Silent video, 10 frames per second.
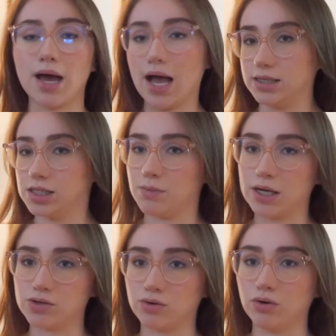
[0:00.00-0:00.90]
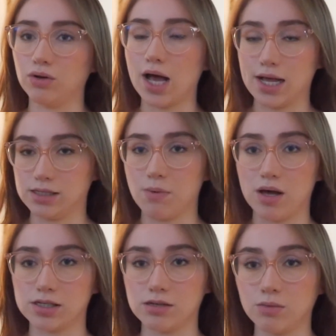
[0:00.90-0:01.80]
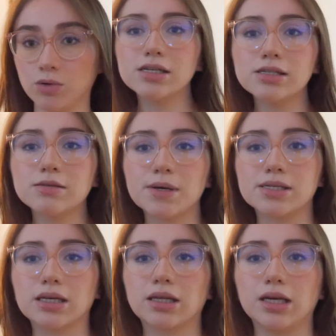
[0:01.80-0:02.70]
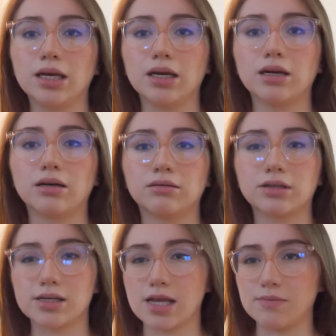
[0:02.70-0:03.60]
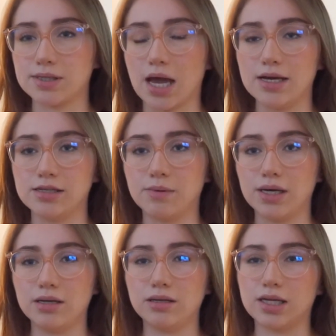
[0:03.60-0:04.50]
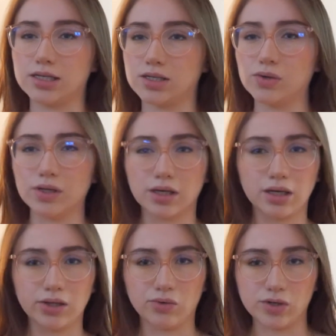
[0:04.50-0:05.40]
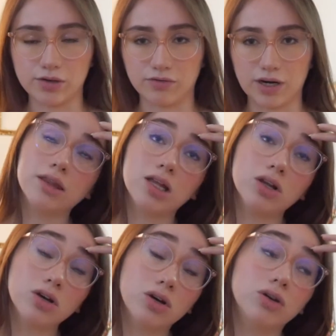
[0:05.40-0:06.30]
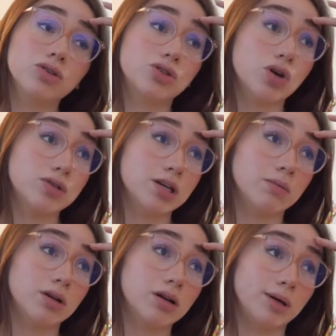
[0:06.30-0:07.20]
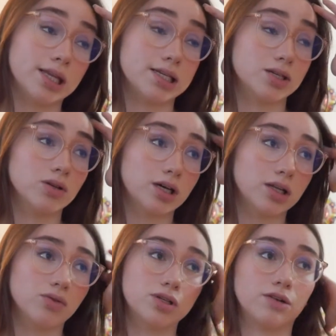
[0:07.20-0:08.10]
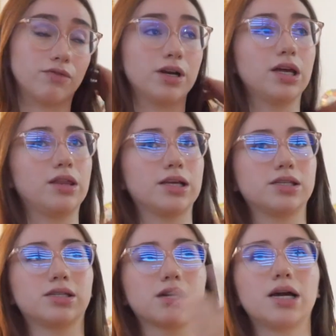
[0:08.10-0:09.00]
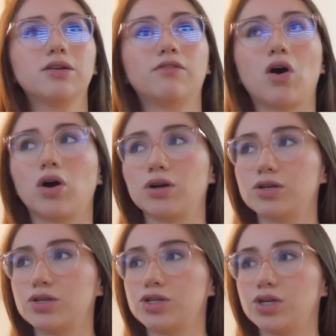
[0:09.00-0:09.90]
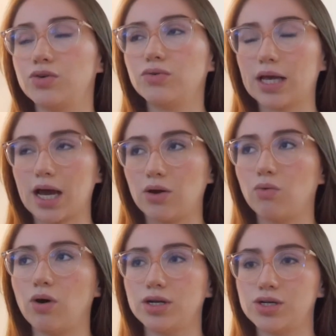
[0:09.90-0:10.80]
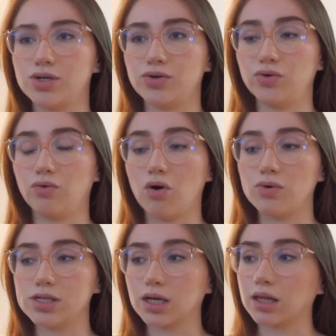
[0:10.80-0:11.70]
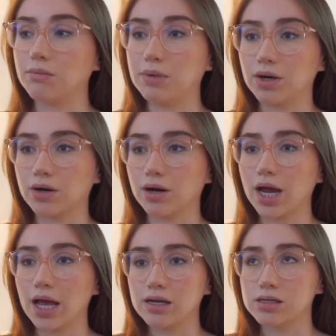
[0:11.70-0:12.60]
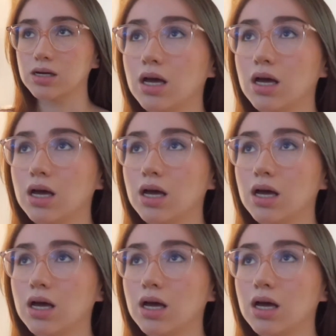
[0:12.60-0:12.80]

as symmetrical as possible. This is basically the same size, but they still look a little different. They look so similar, but they still look a little different, and that's kind of hard too. Like, I don't want to always look in the mirror and